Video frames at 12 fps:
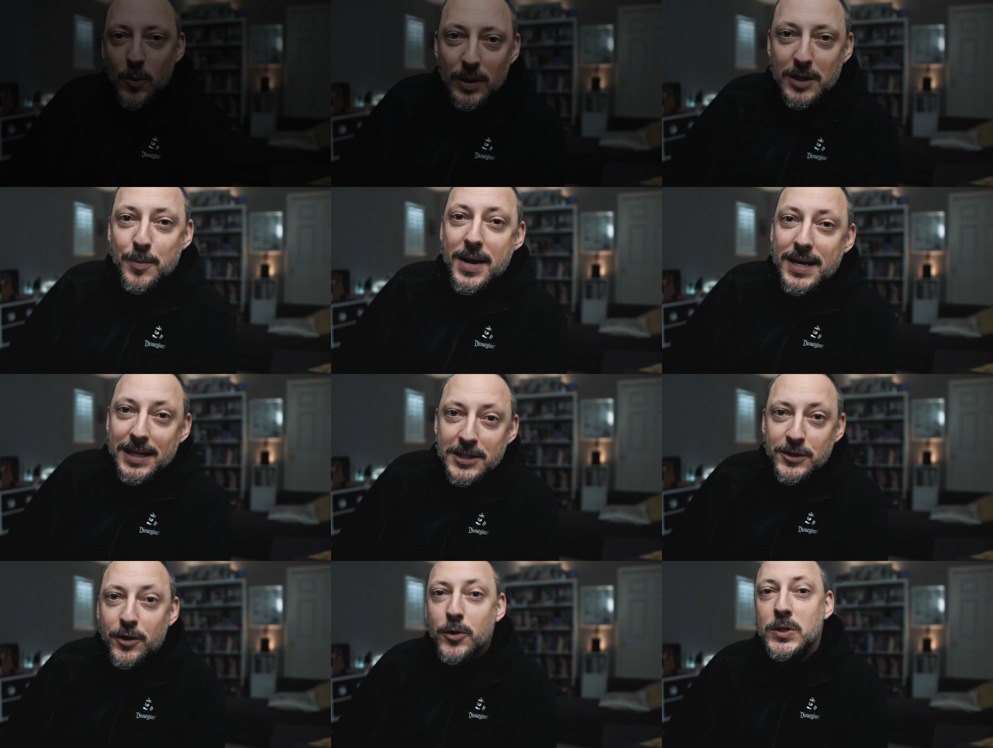Welcome back, it
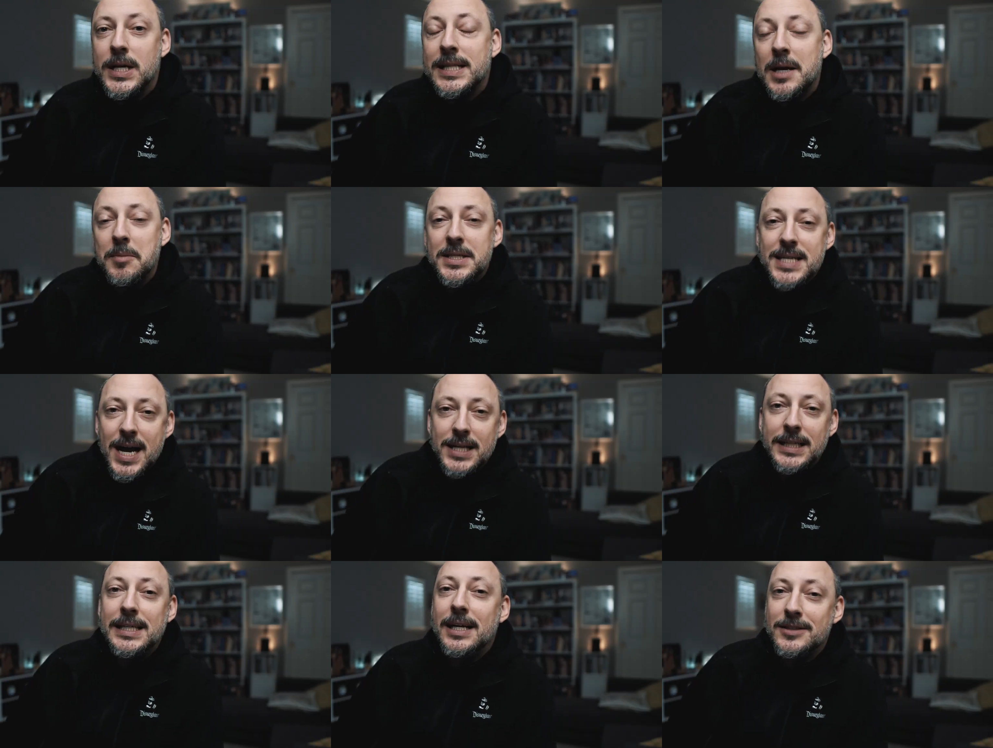is Thursday, that means
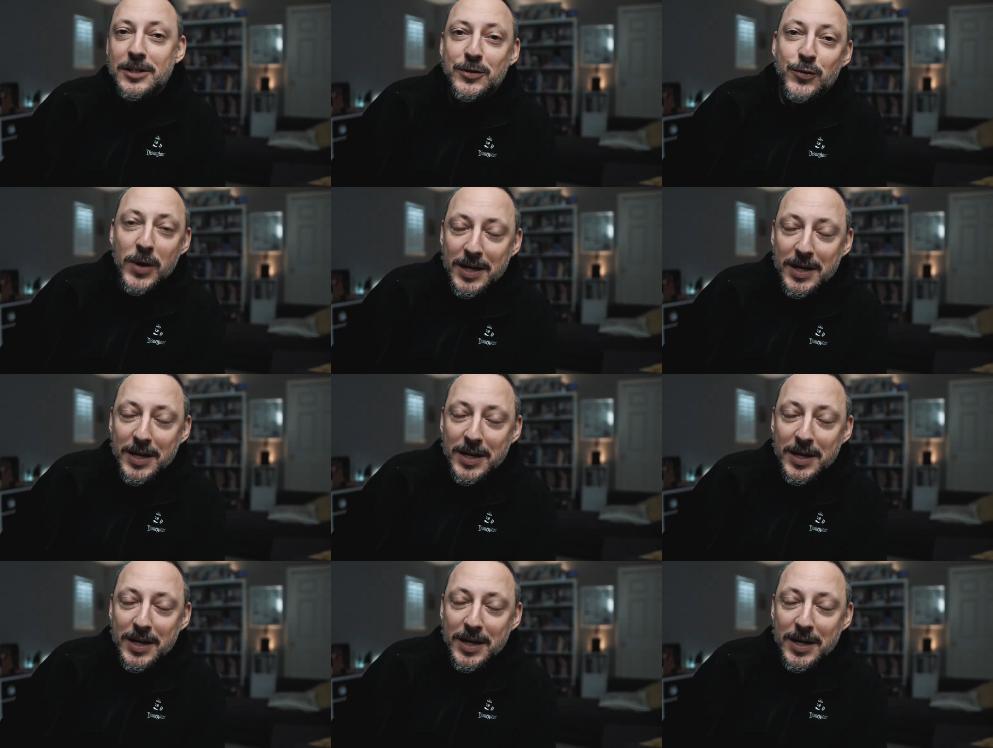acting analysis for